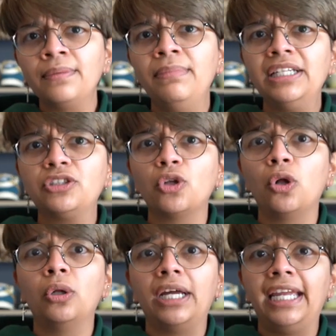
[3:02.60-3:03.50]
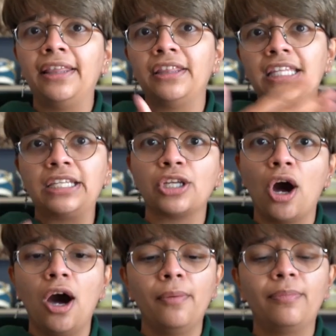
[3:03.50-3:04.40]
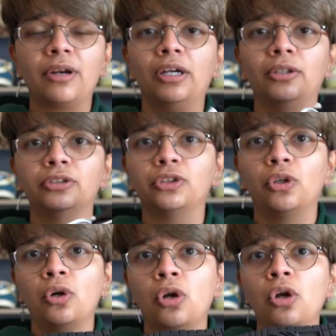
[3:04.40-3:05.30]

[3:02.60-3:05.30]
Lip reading: midsole and the top, but I also